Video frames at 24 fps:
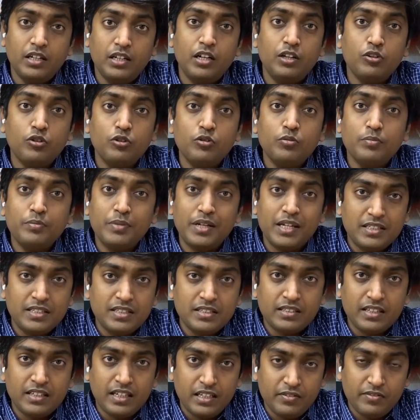There are no
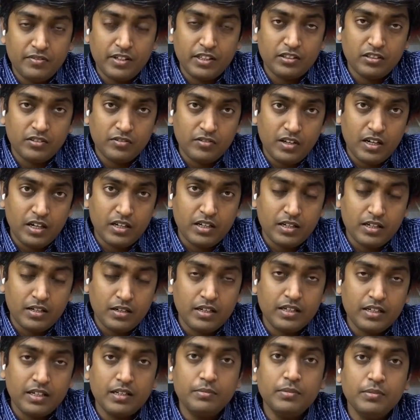major side effects of
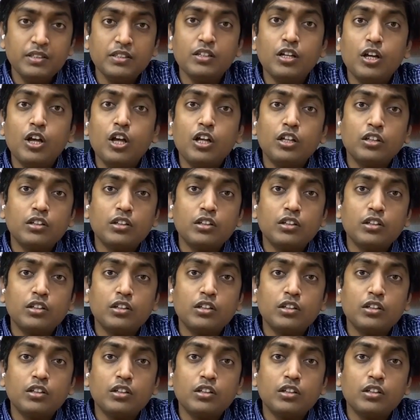rTMS.